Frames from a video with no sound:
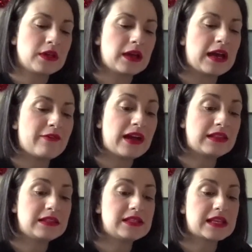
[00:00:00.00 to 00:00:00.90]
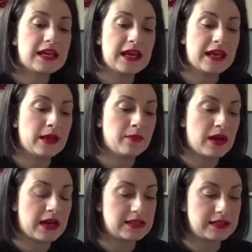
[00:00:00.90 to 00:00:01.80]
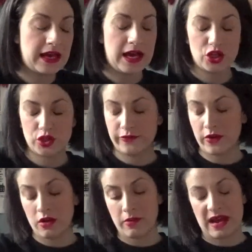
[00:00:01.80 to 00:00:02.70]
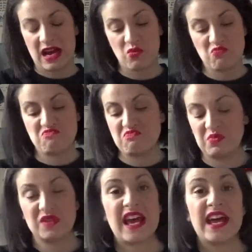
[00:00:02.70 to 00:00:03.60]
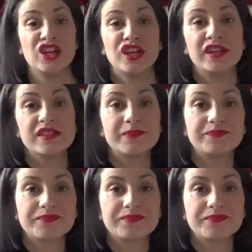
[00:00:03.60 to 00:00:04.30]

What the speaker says: I have had this kit in my stash for about 10 years.